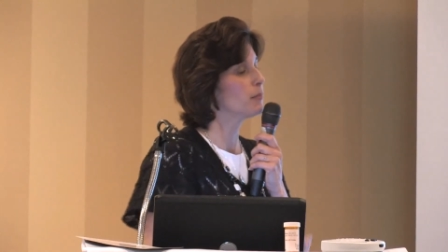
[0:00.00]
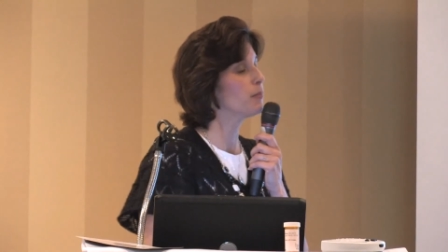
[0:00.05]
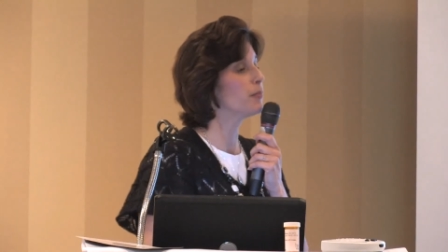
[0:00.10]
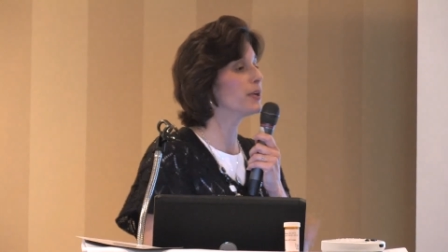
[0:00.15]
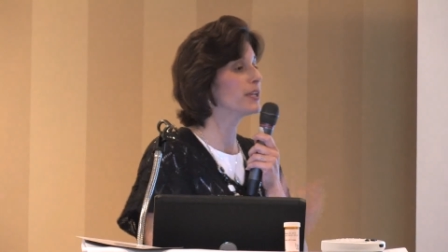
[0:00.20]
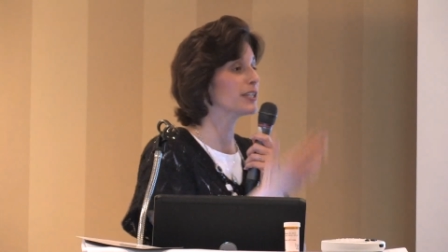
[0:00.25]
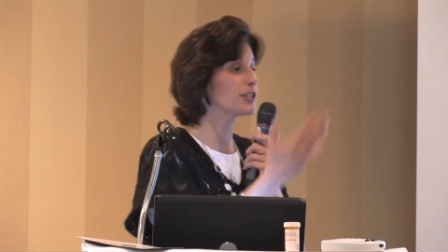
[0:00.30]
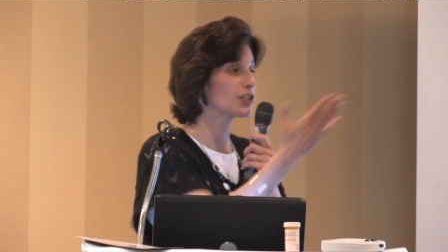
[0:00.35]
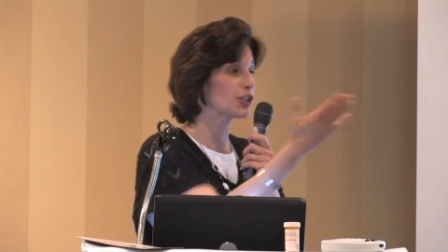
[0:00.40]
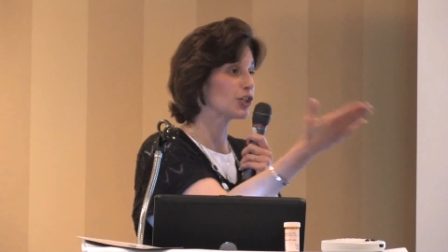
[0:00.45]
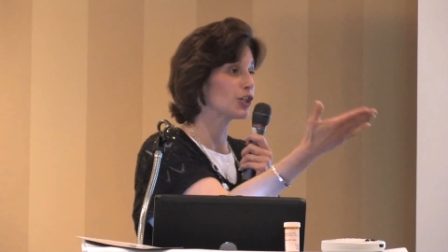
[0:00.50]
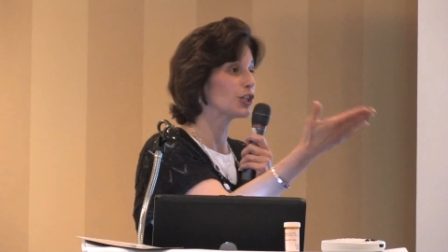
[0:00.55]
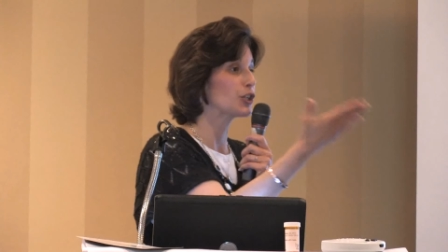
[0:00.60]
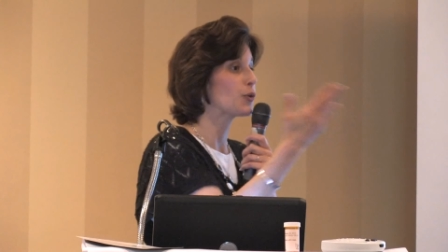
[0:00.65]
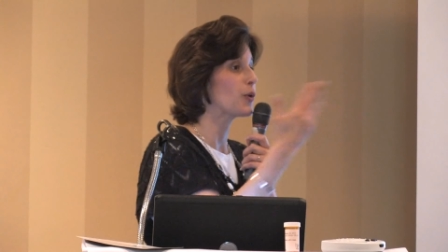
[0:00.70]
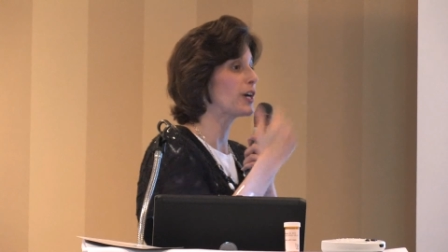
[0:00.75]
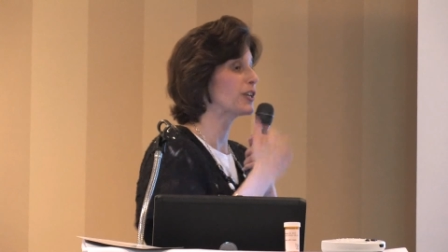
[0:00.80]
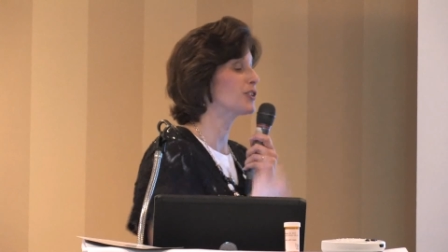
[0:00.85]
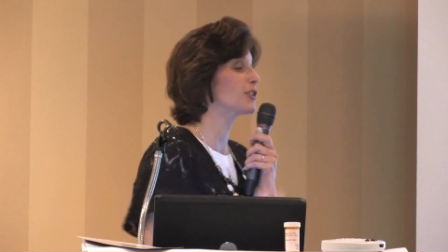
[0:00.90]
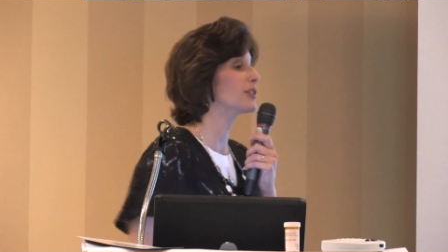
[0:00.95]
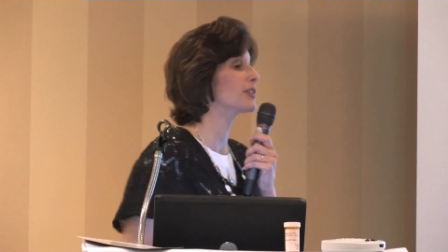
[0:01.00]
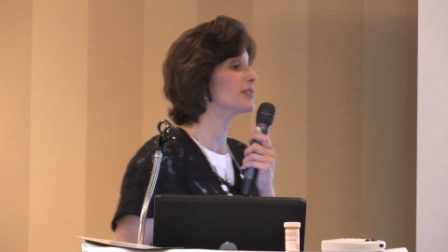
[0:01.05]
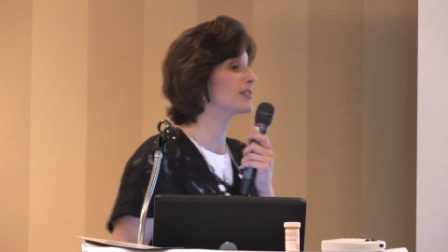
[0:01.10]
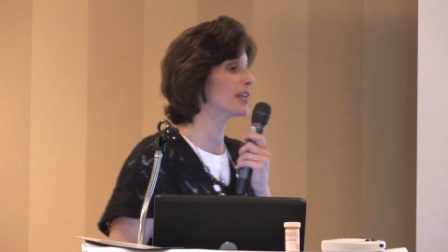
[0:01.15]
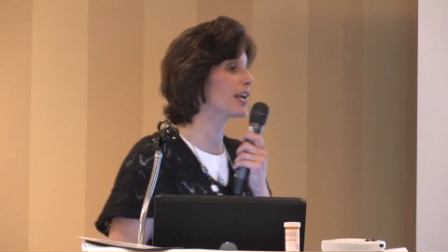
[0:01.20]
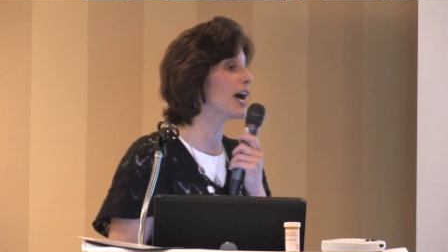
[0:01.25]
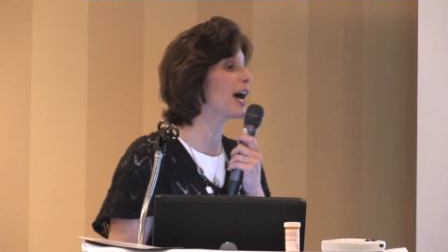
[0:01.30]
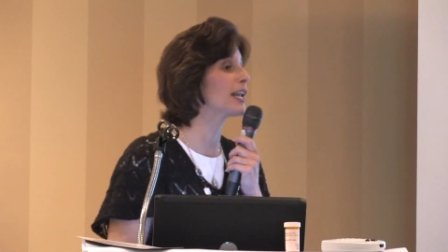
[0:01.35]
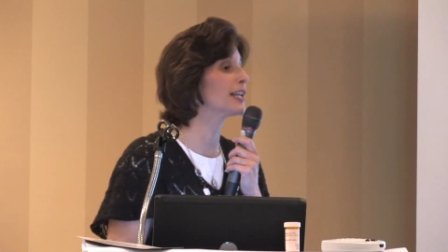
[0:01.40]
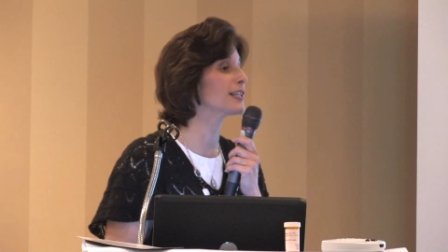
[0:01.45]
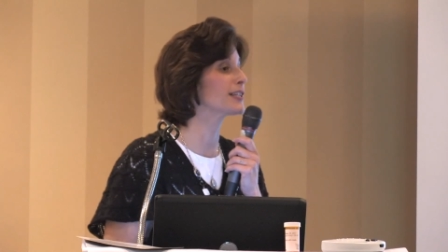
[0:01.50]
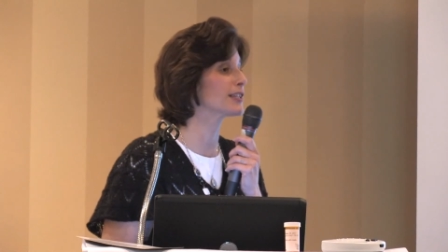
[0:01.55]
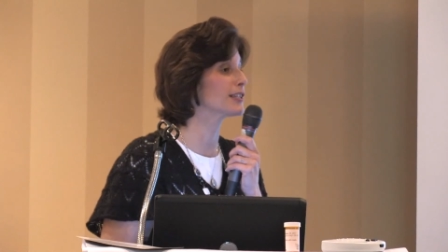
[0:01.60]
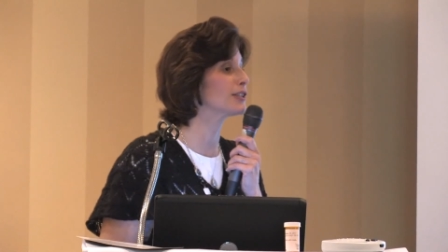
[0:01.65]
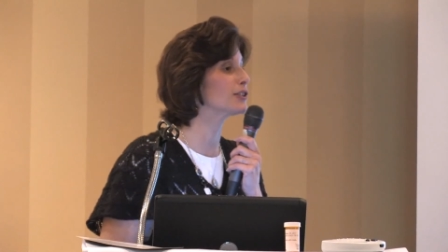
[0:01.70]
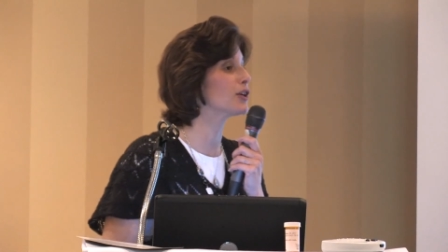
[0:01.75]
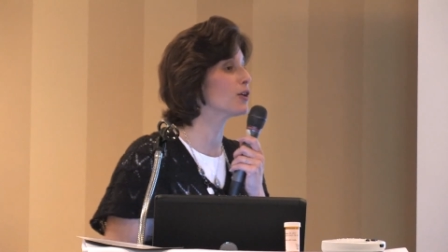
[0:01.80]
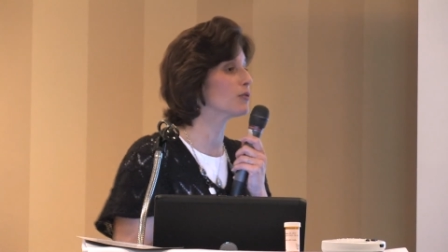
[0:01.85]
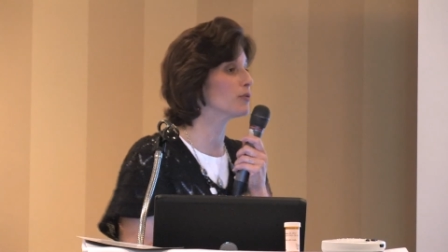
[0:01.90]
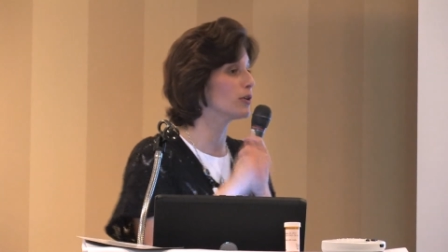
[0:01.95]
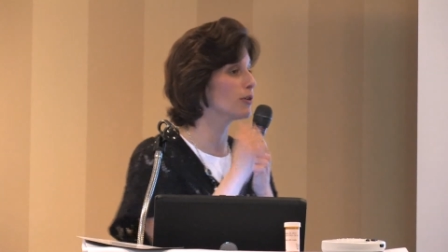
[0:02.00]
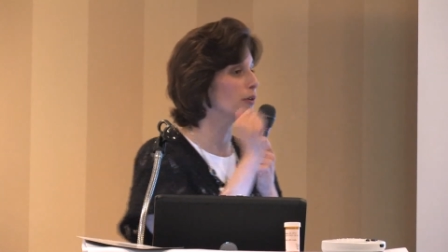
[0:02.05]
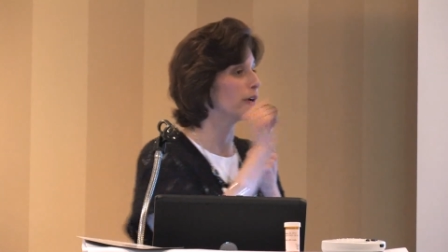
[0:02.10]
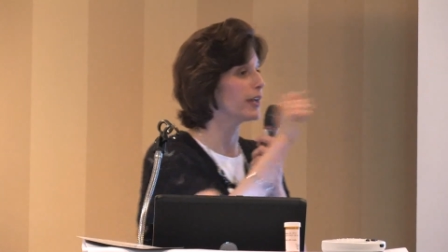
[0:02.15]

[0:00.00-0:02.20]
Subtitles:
But it's a good question, because I honestly don't know.